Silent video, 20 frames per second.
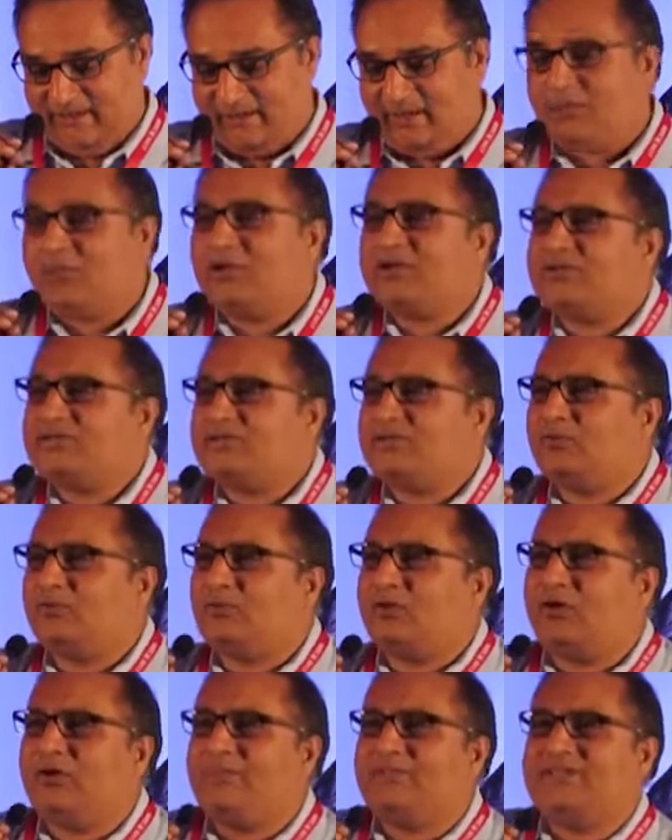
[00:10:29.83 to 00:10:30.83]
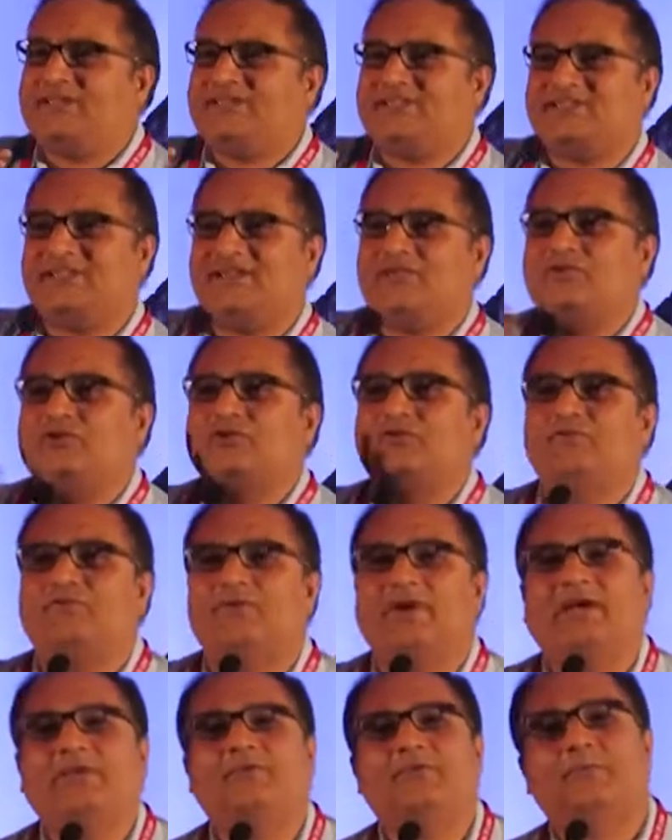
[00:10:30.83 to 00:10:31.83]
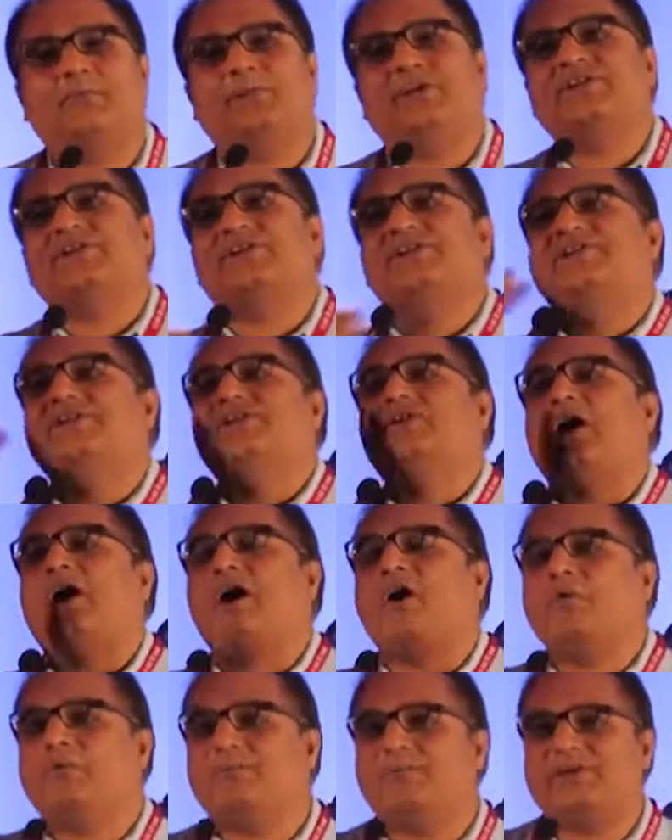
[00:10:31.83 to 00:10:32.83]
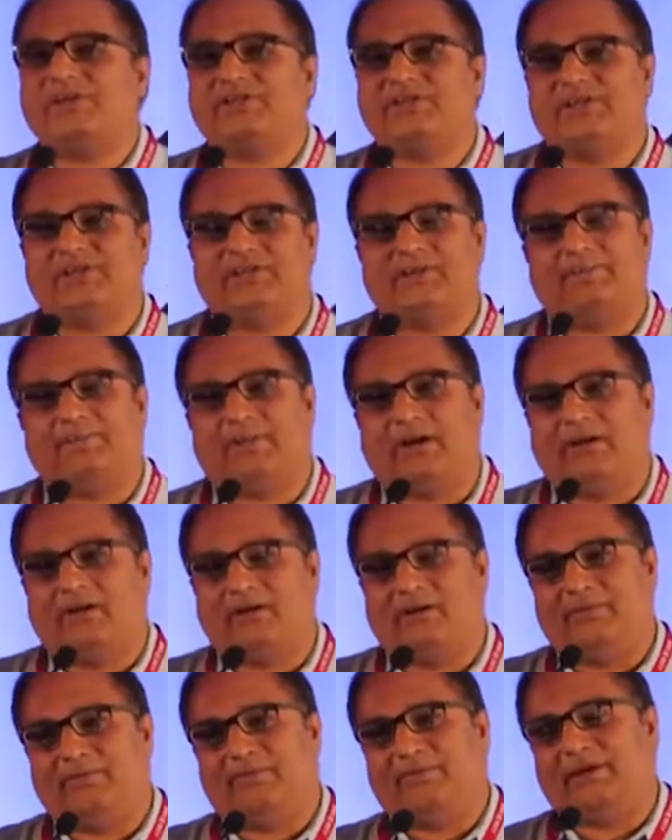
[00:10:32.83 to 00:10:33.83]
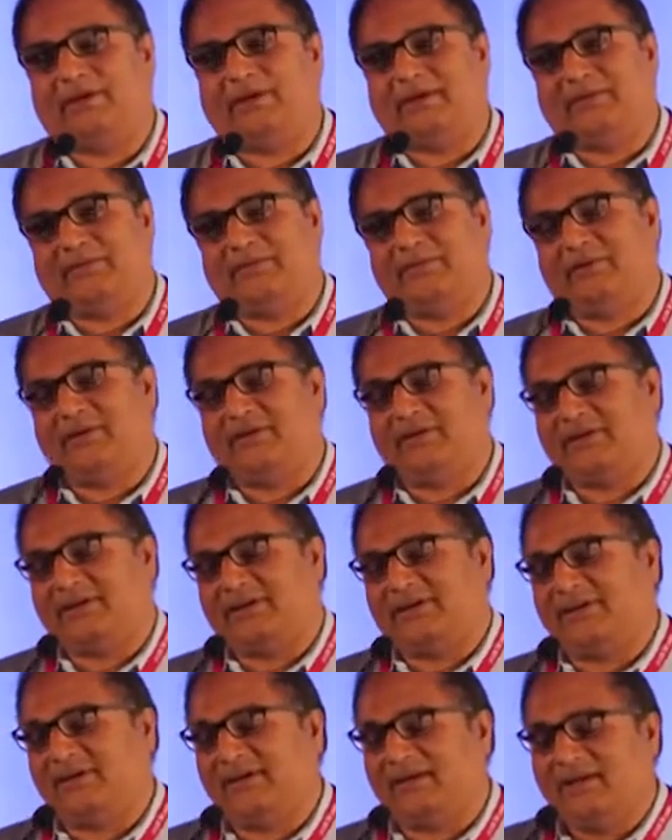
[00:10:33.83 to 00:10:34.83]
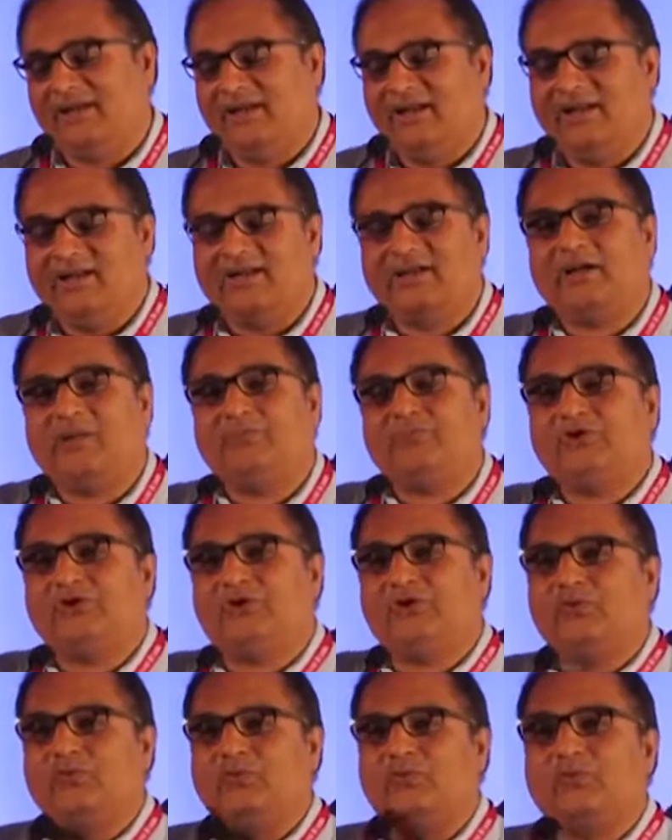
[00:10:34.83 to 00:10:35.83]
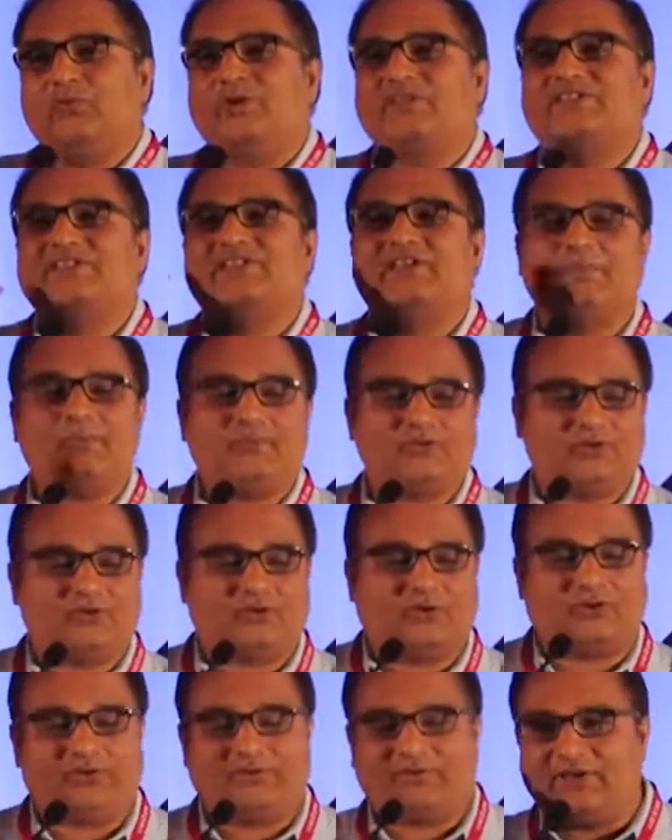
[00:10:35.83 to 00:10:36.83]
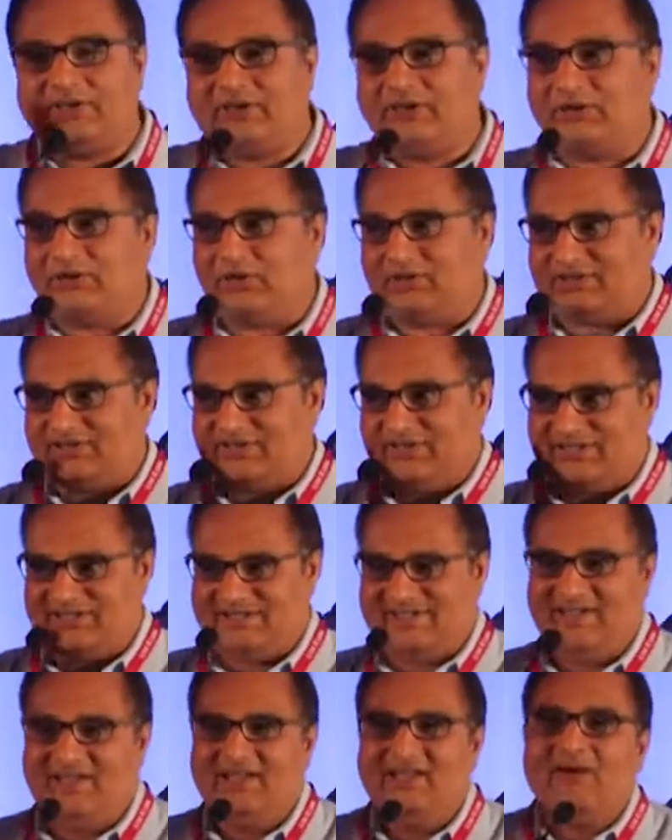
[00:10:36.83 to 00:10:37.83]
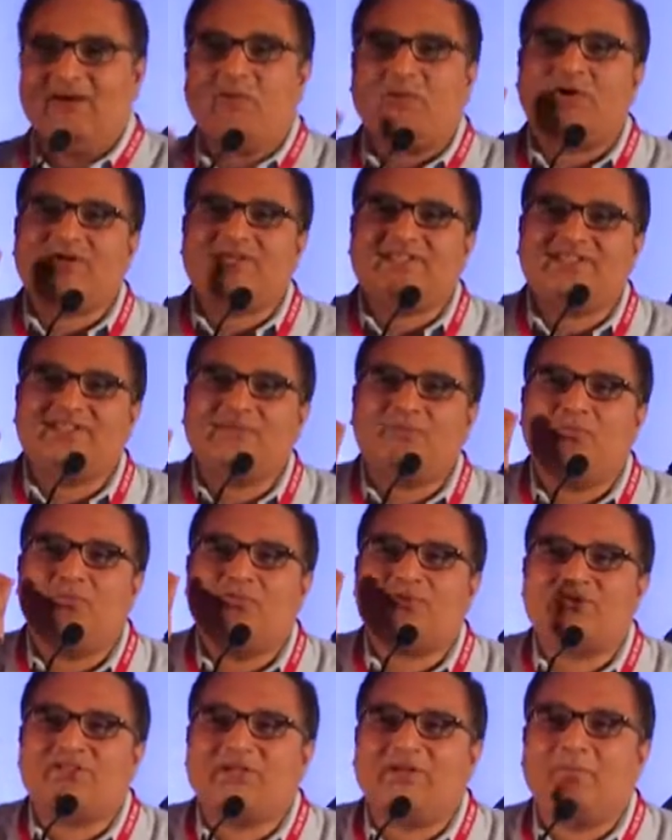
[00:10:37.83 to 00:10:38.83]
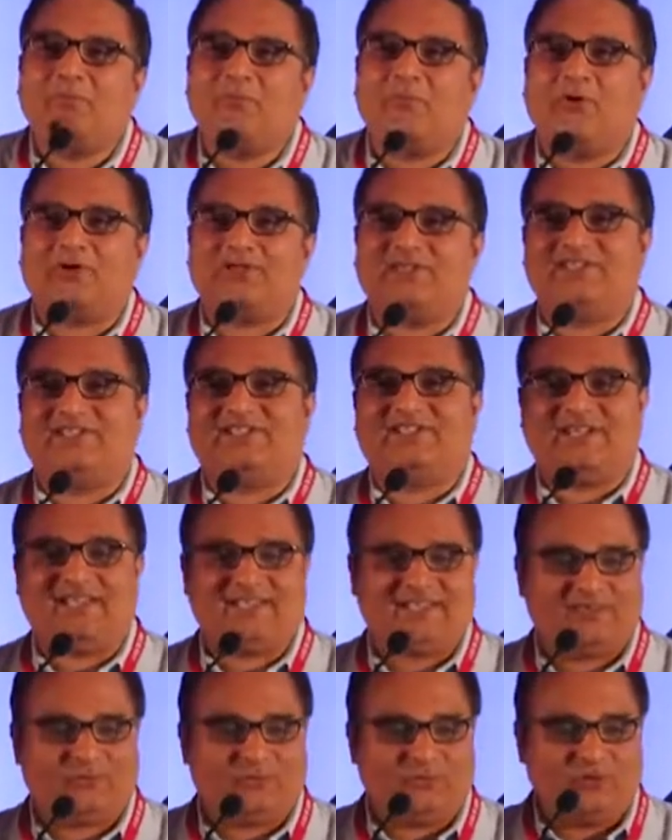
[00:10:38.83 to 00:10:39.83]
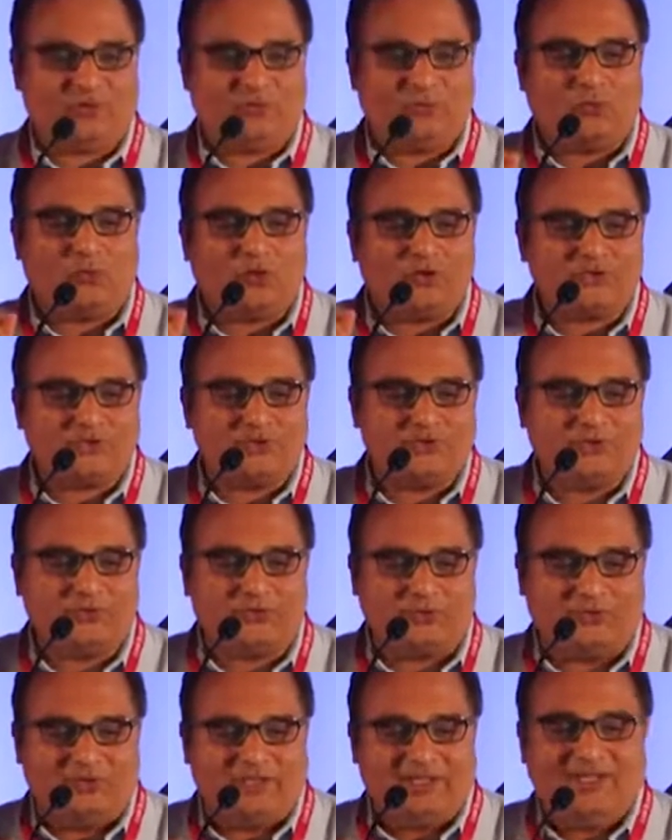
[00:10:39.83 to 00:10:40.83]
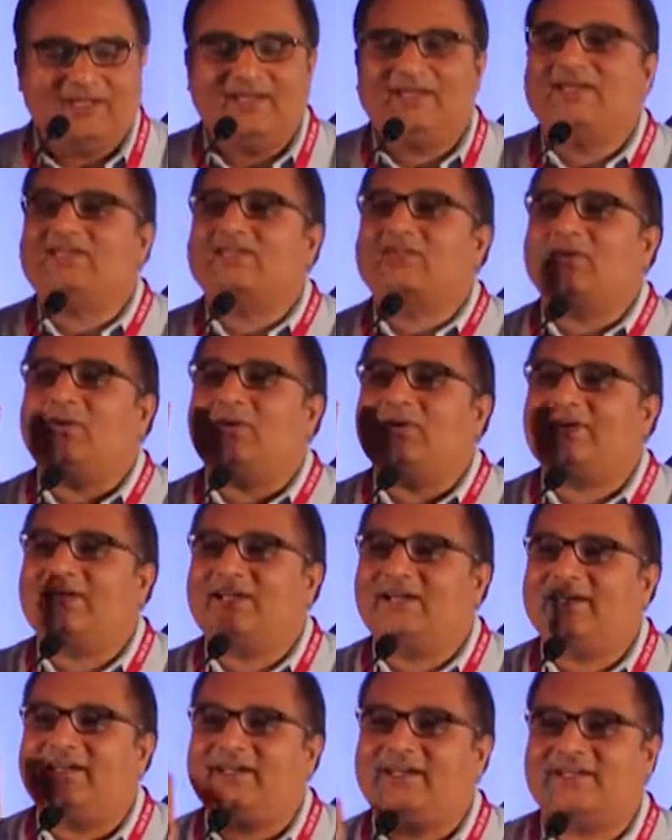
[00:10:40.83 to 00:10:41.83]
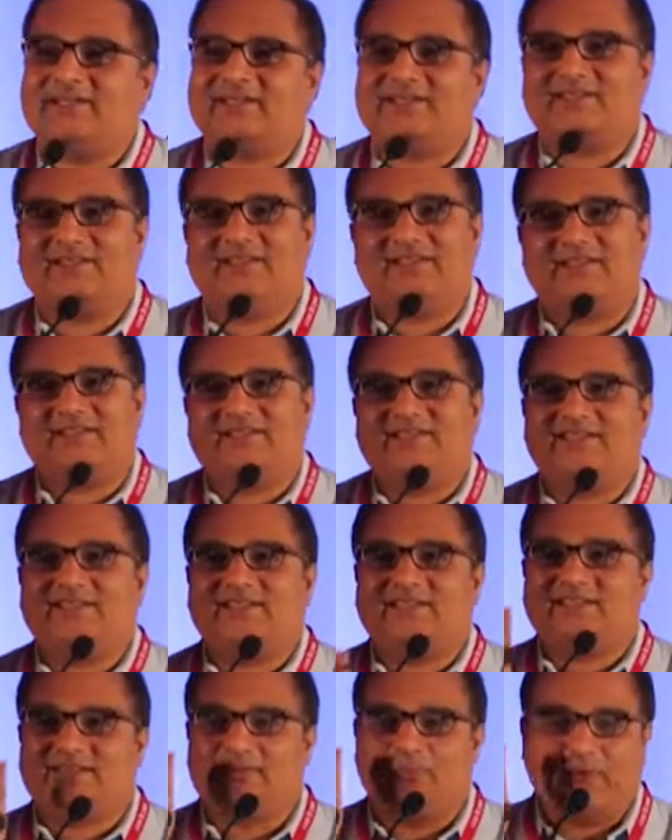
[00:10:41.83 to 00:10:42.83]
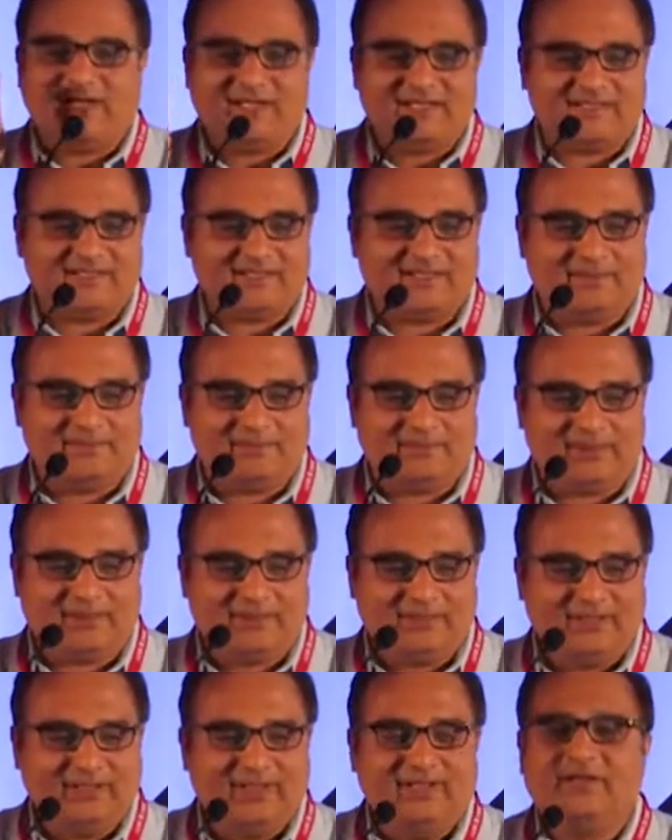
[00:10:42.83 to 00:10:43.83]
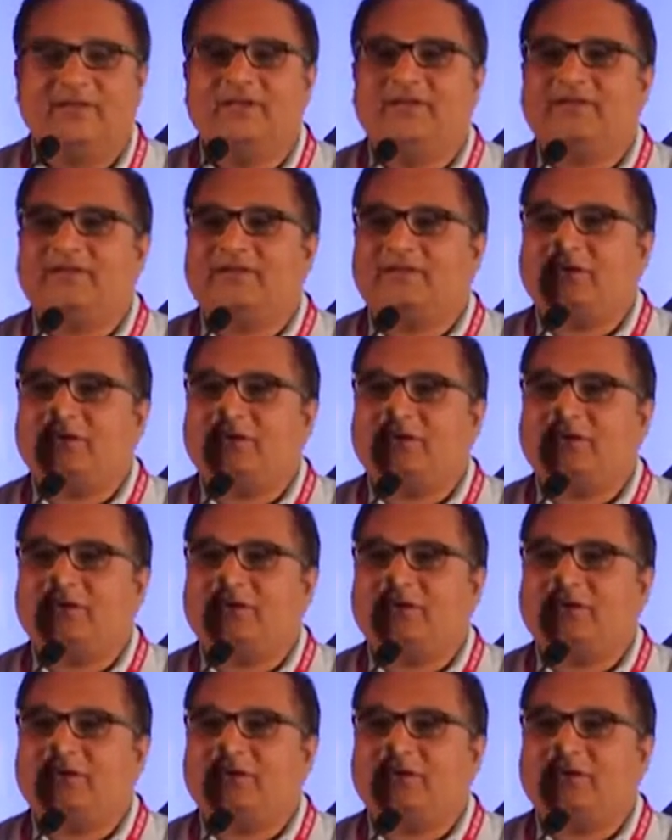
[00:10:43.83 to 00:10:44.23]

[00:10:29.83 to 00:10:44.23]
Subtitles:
Now, what is the commonest thing you find in patients in the outpatient clinic come to you with some sort of incontinence? What is the most important test that you want to do? It's called the clinical stress test. It's very simple.